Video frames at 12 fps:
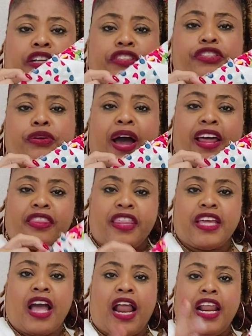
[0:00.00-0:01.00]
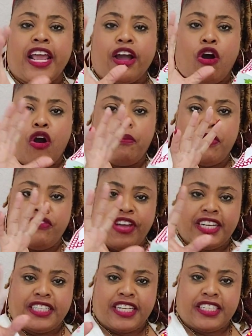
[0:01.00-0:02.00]
So I think I'll
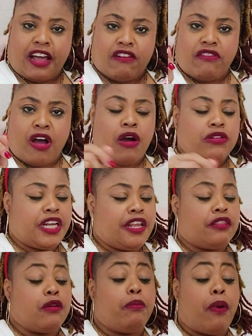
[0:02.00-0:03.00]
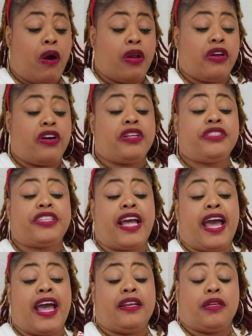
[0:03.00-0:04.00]
incorporate it around in the borders
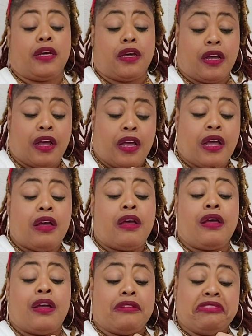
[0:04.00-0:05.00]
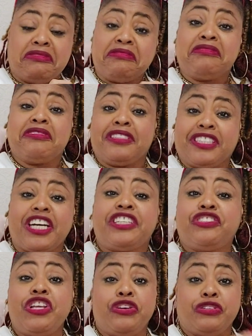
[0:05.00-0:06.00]
and
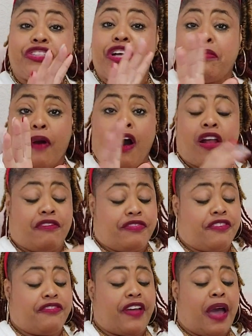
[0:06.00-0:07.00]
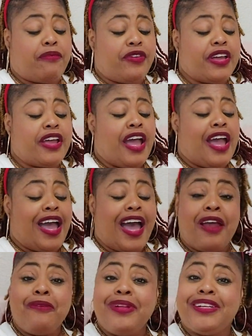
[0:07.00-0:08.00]
just to use up all of the fabric,
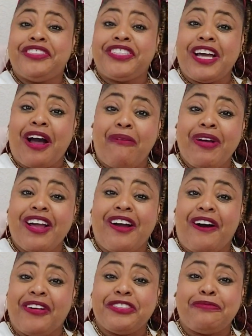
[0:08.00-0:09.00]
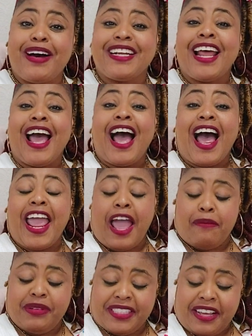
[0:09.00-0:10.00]
and we'll see how it goes. But I
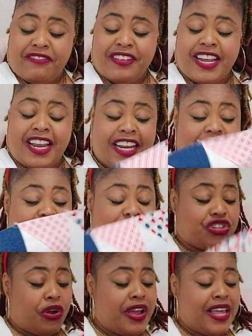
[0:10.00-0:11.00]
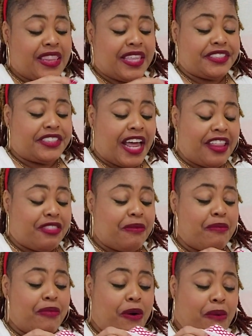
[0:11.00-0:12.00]
am definitely enjoying this at the
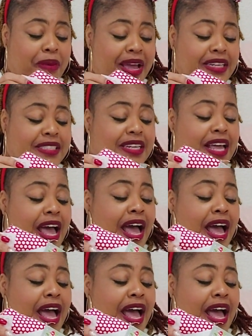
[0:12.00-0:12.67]
moment.